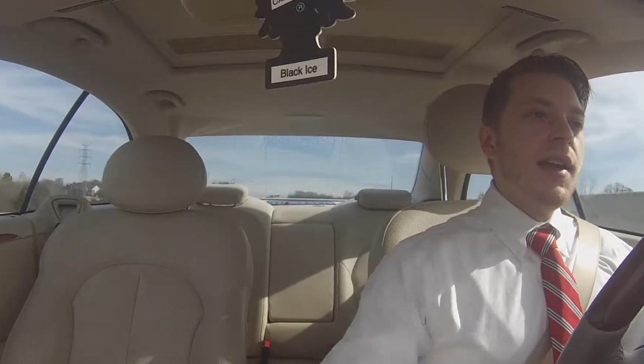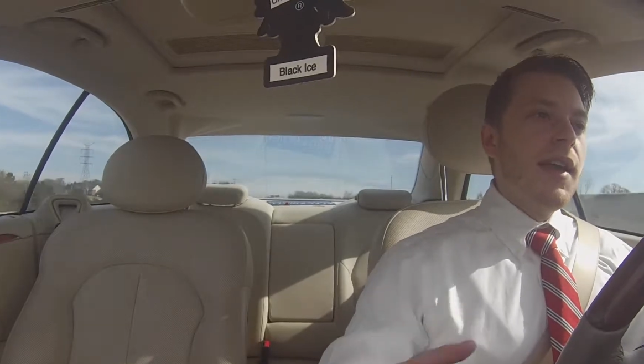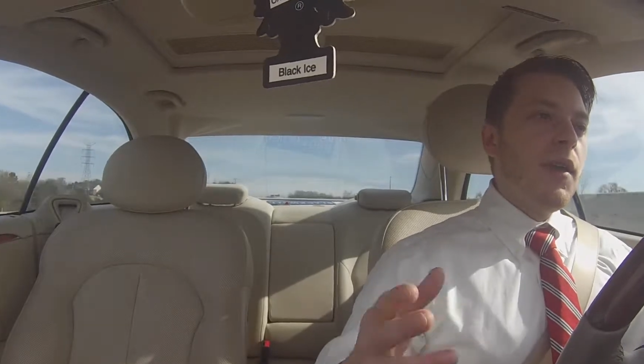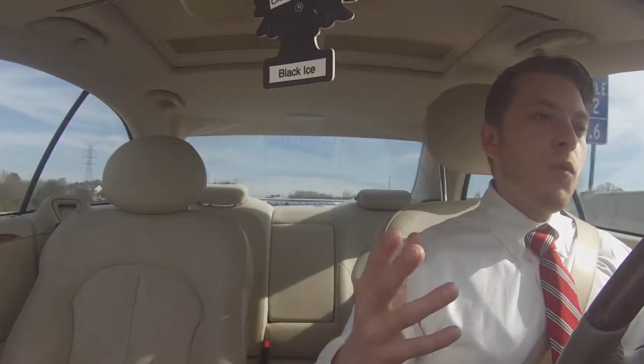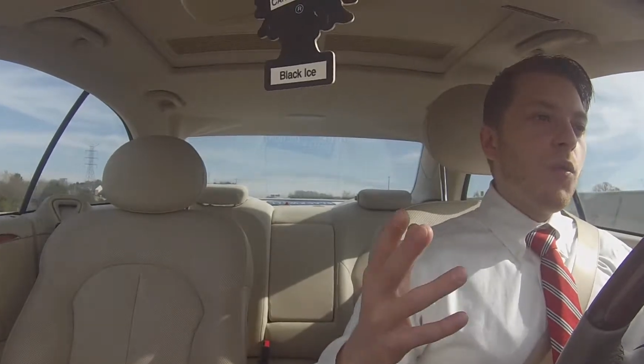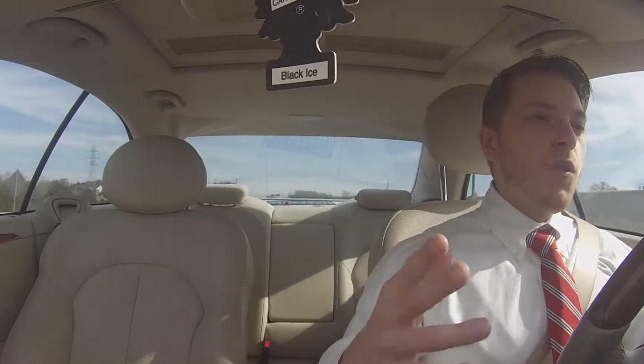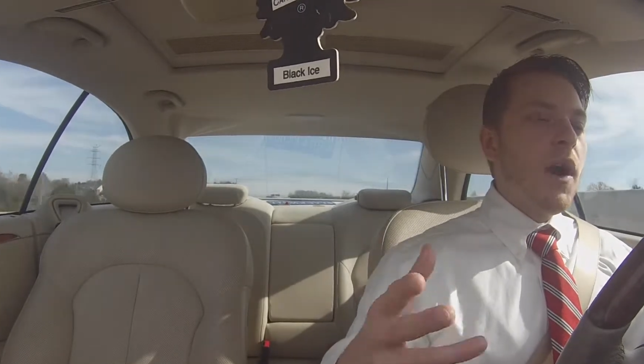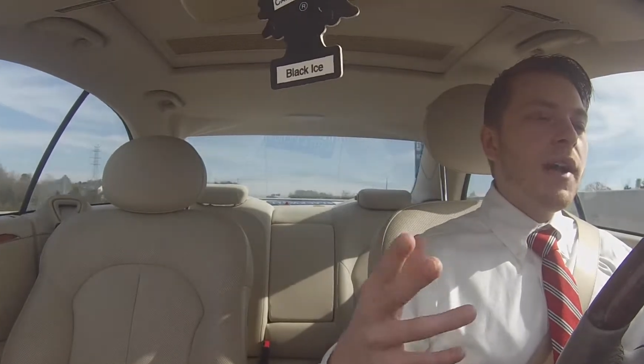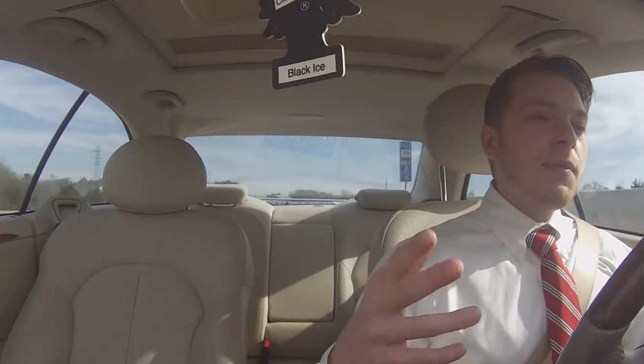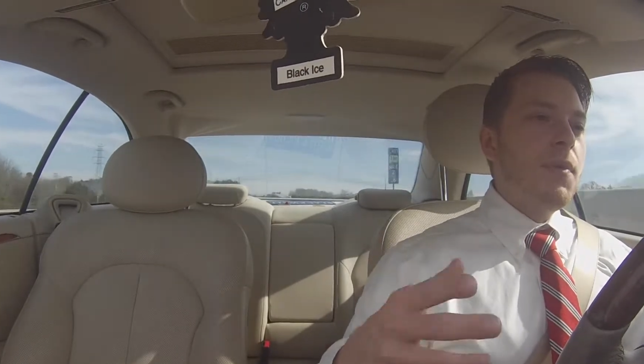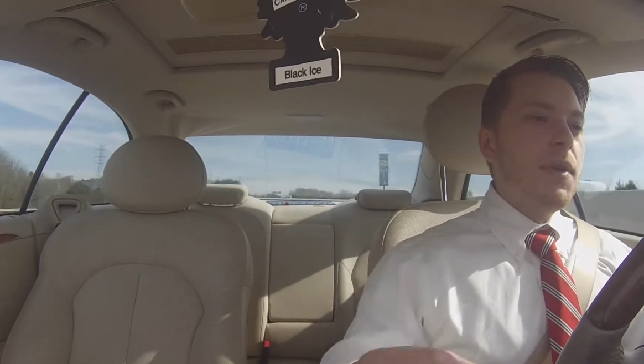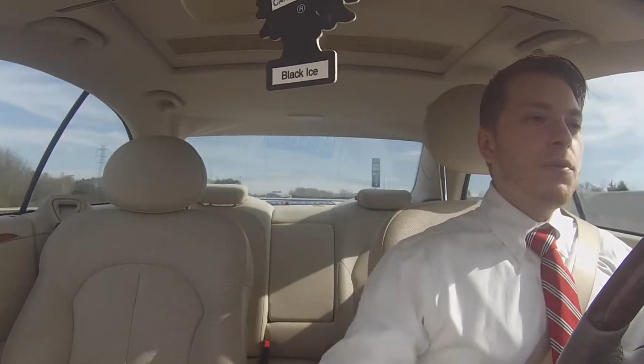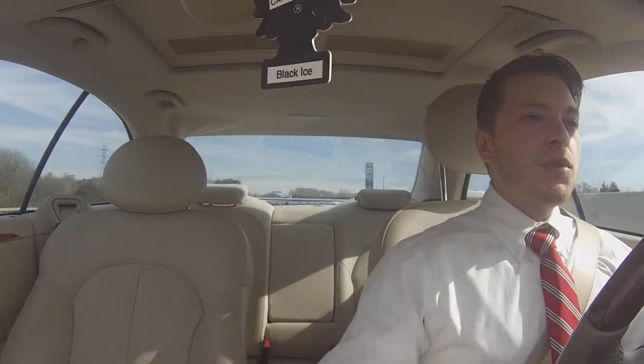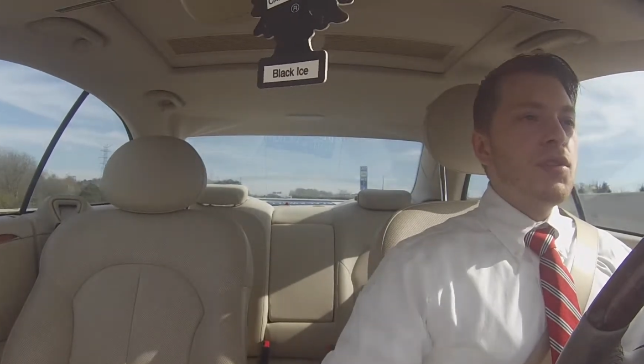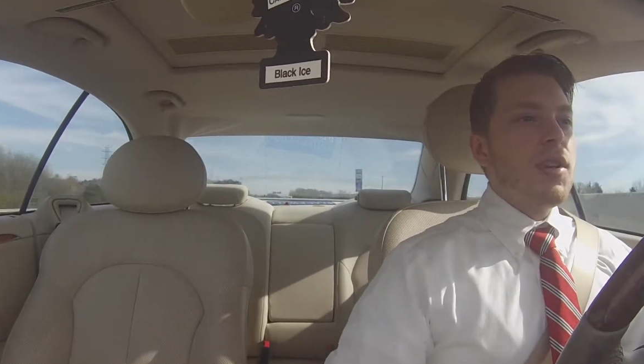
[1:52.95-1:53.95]
And why do
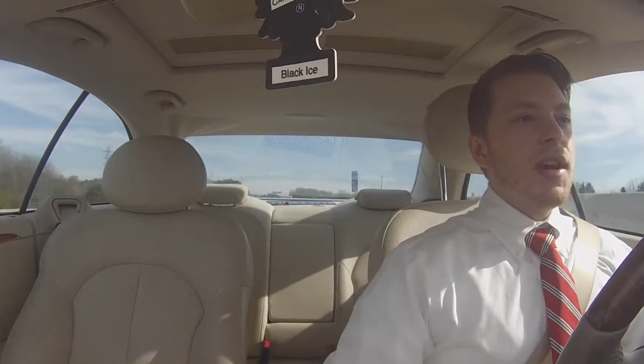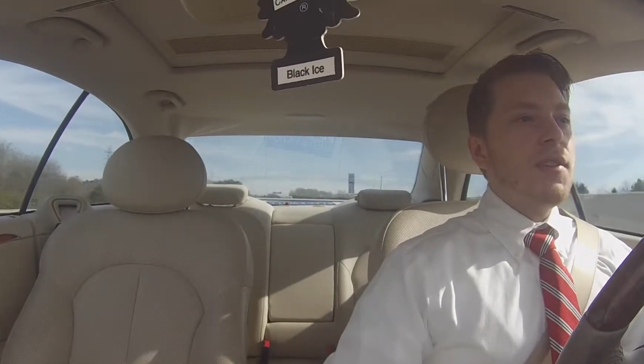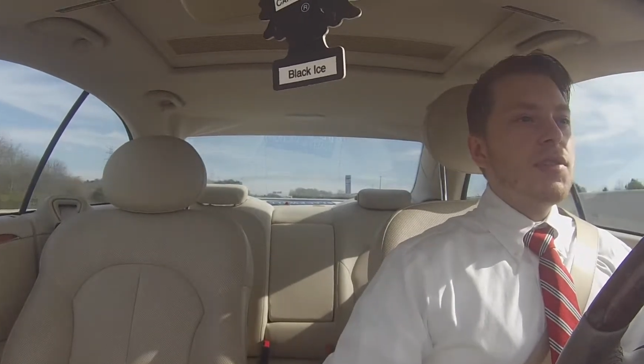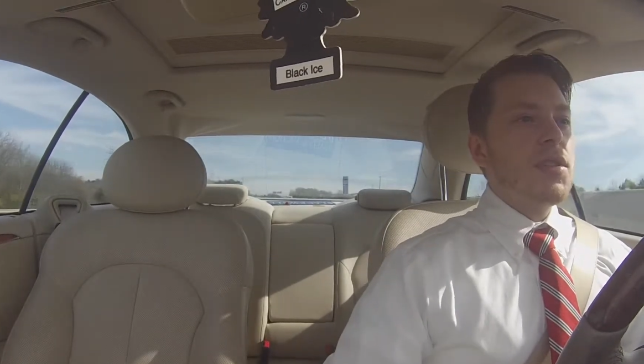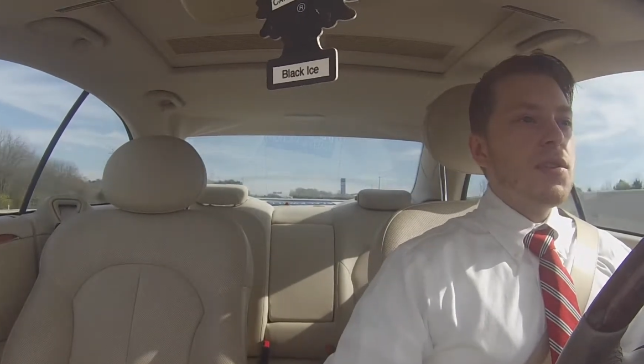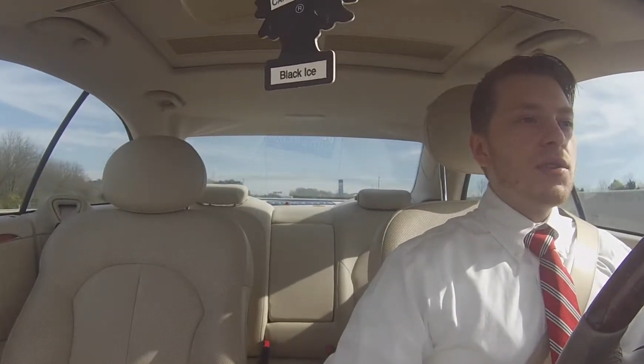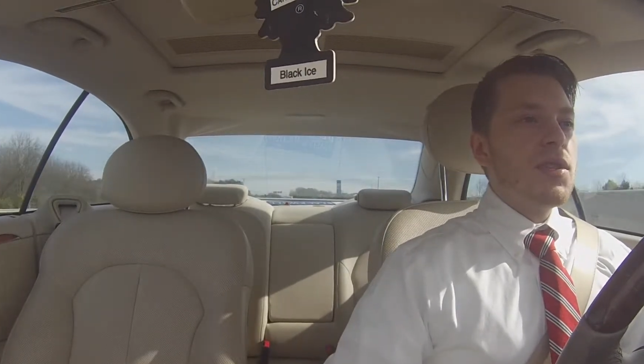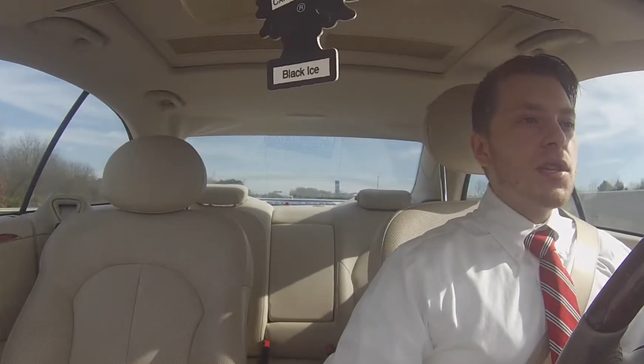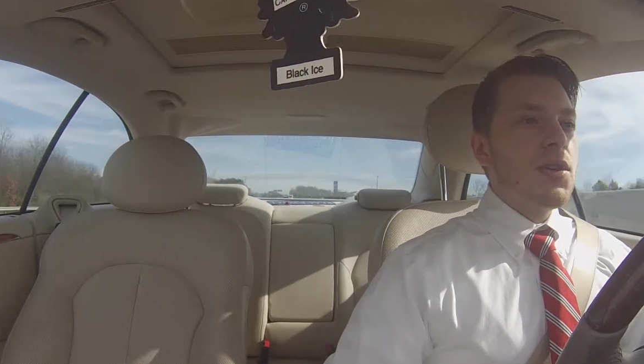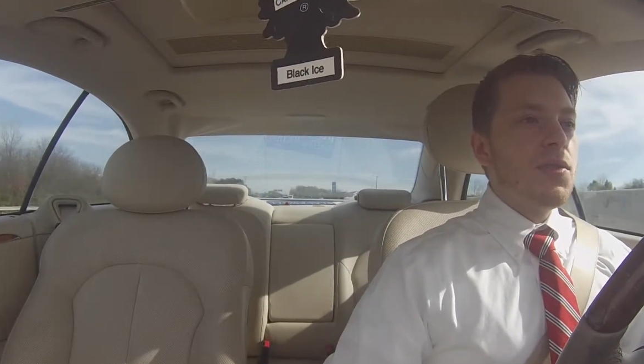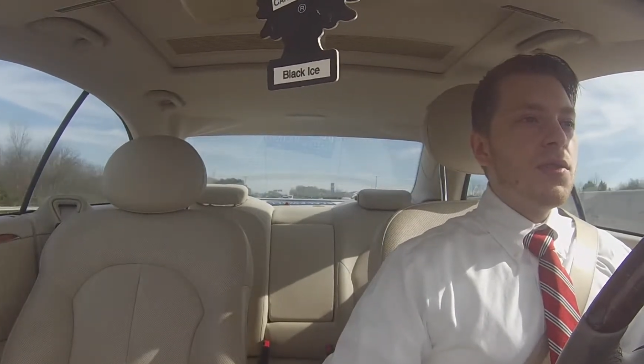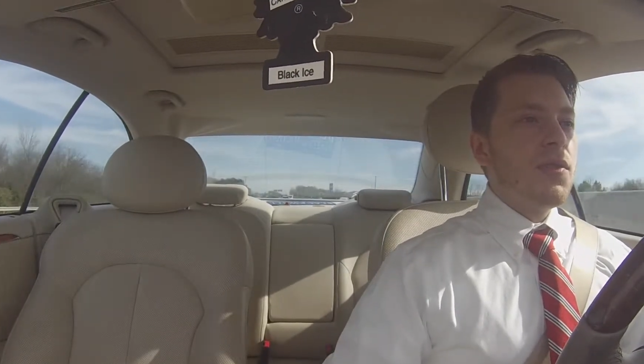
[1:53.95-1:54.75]
people drive so slow